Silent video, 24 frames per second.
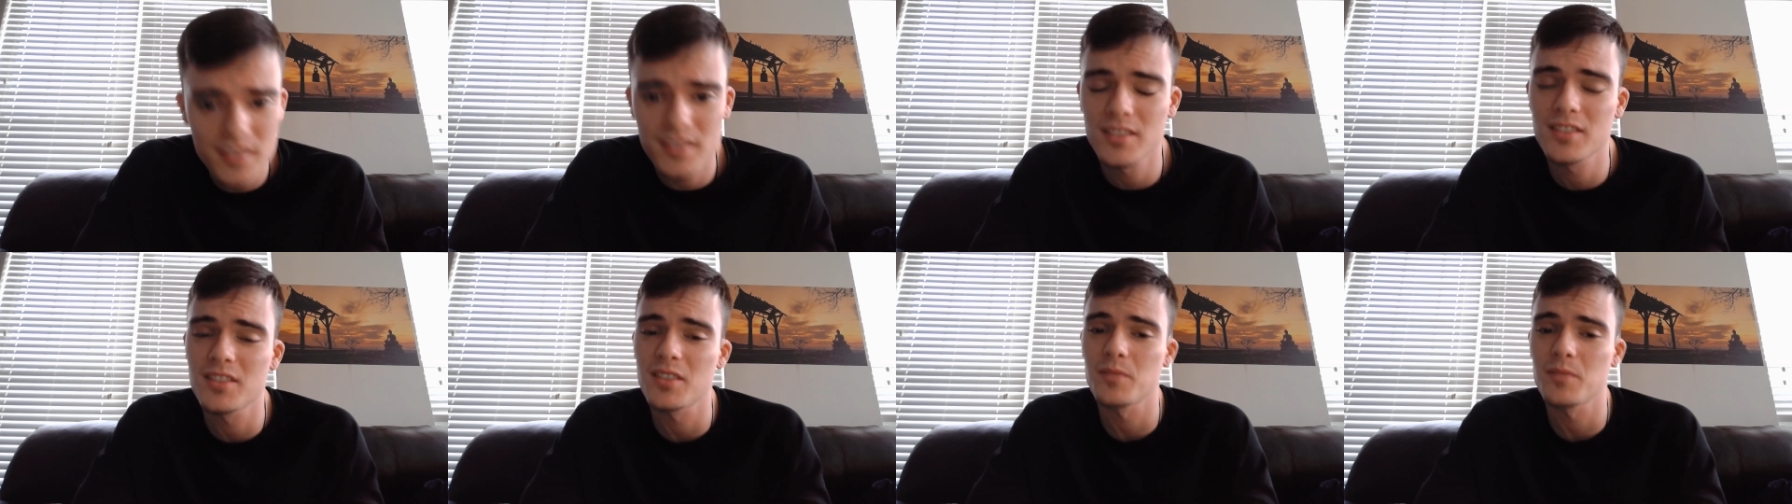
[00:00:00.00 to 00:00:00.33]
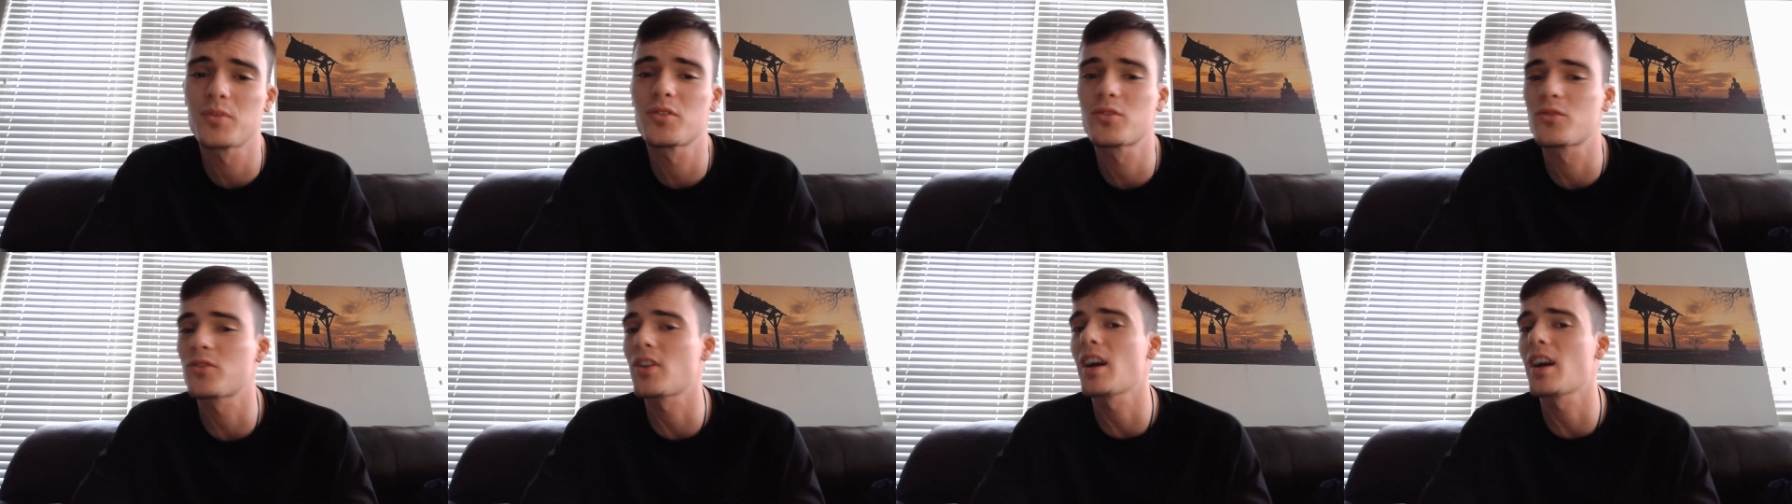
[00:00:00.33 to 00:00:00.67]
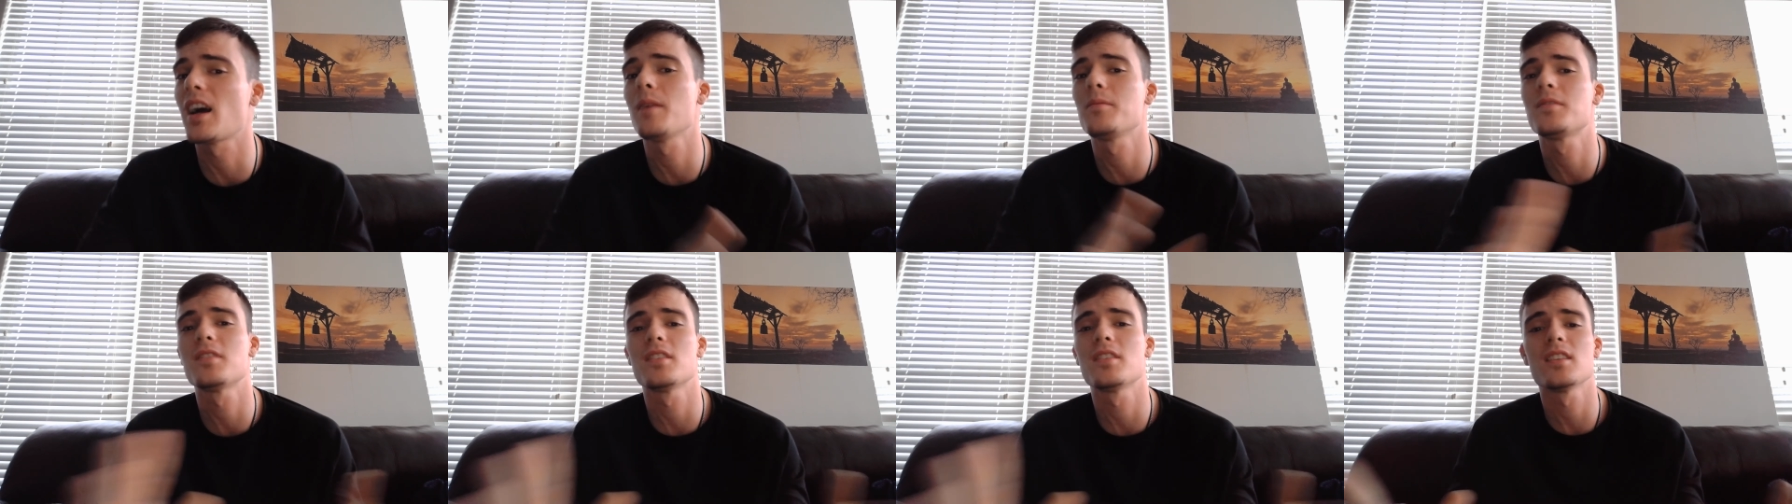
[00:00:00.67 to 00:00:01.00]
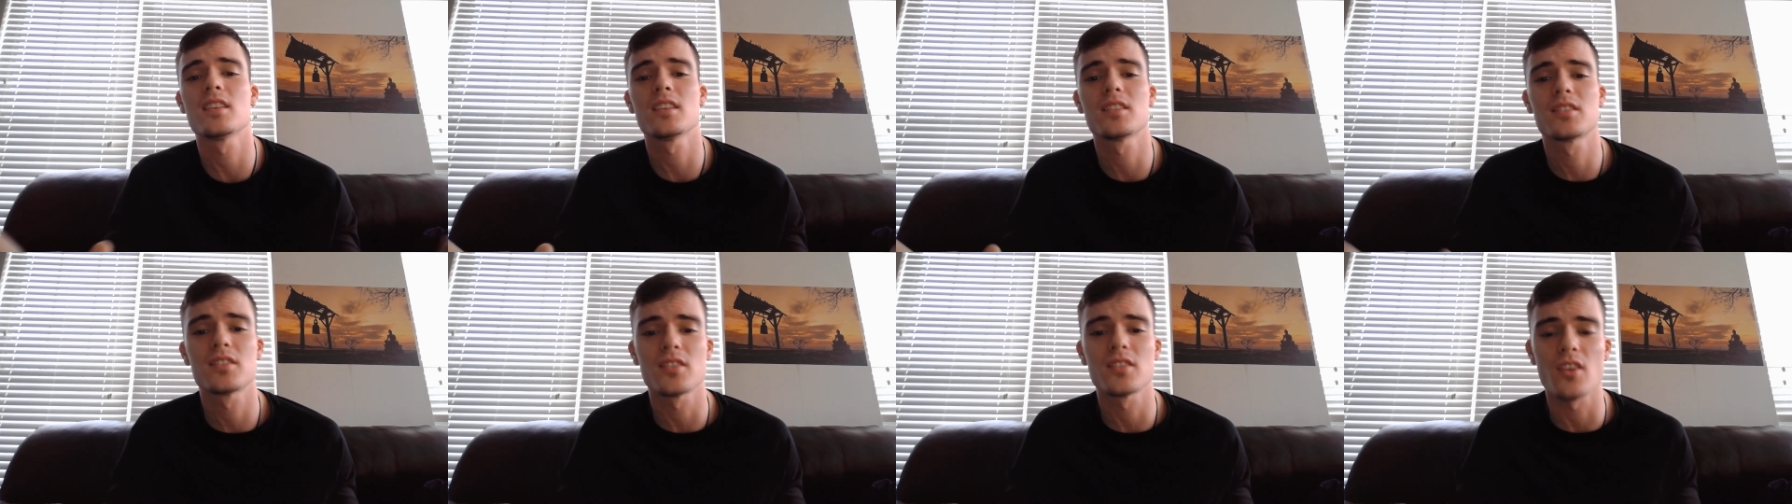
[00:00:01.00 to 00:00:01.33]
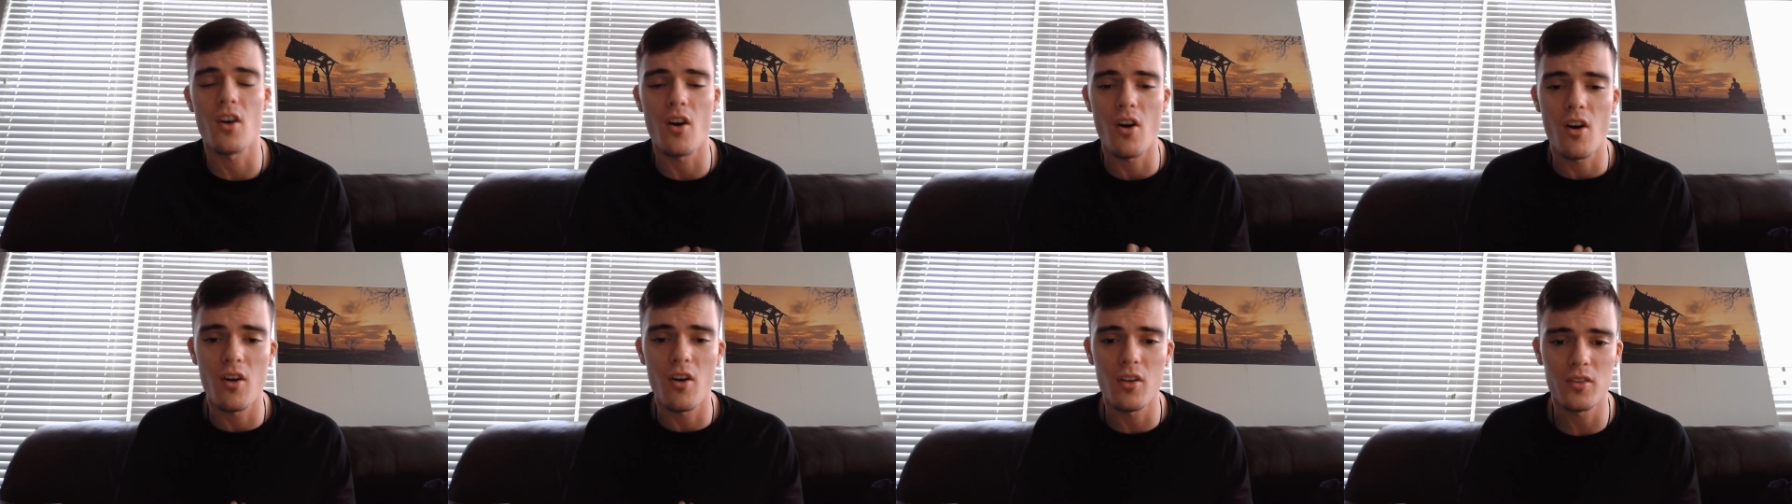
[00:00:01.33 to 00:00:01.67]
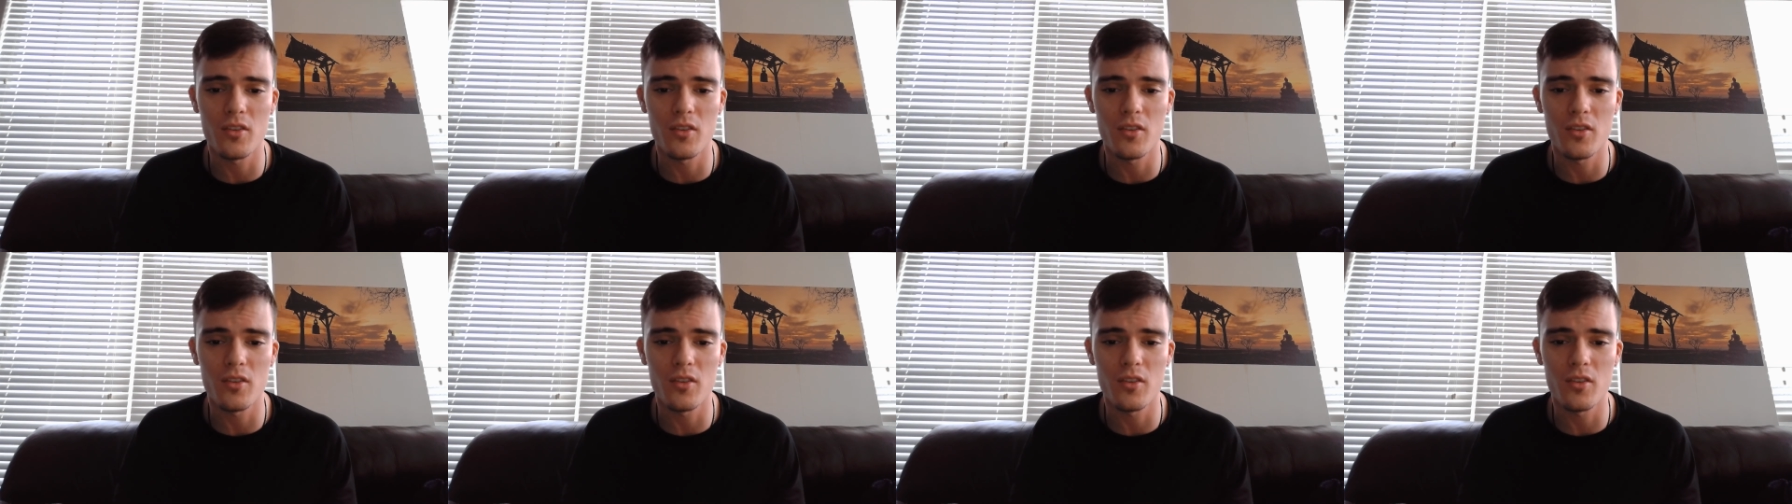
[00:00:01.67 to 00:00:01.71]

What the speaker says: subscribe to this, all